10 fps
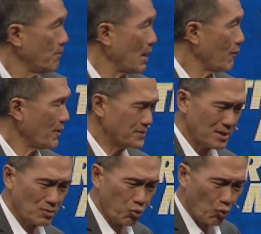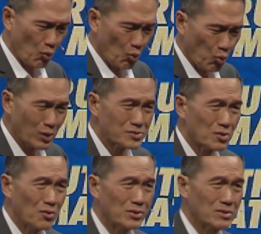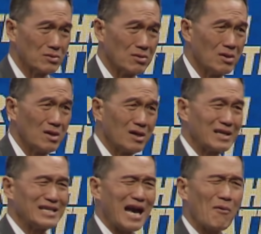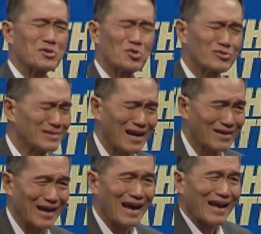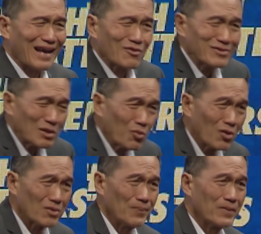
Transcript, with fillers: My wife said, what's wrong with you? I was so tired. I, I could not walk.